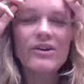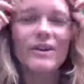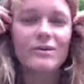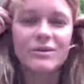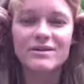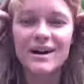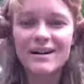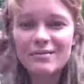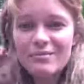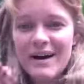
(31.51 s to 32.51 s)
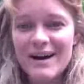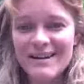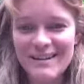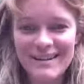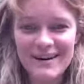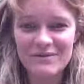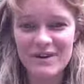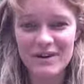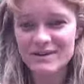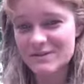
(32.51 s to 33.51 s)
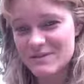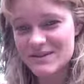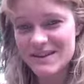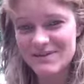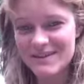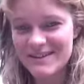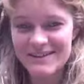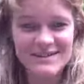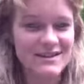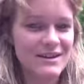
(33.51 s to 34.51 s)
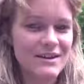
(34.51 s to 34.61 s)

and I would tuck them back, and I'd have that awesome 70s,